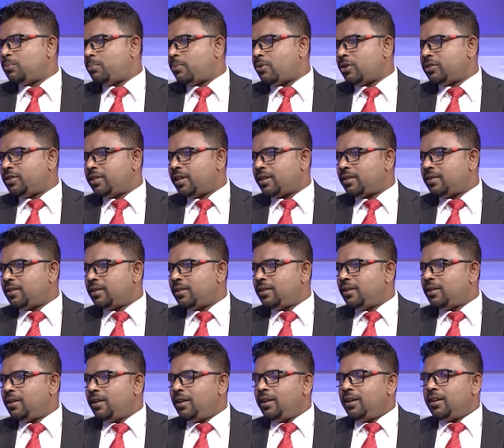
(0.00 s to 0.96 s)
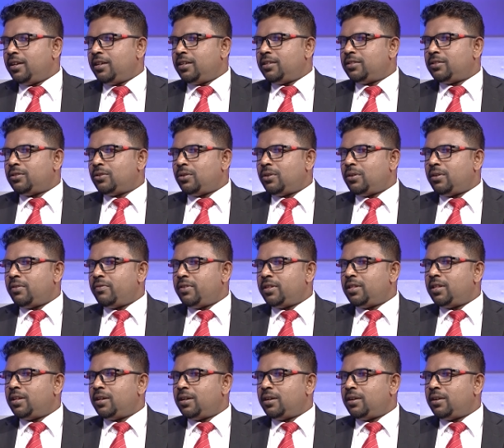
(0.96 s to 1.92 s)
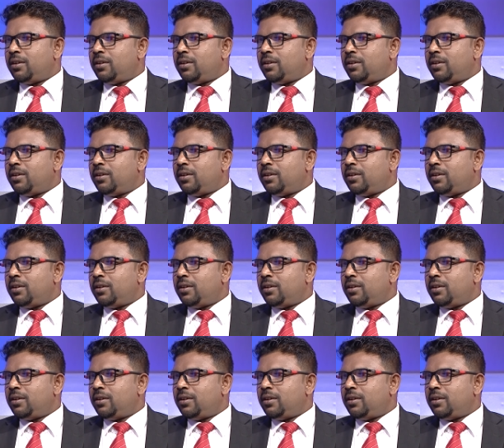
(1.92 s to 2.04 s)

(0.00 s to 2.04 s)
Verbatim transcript: project. Okay. So with for the, the,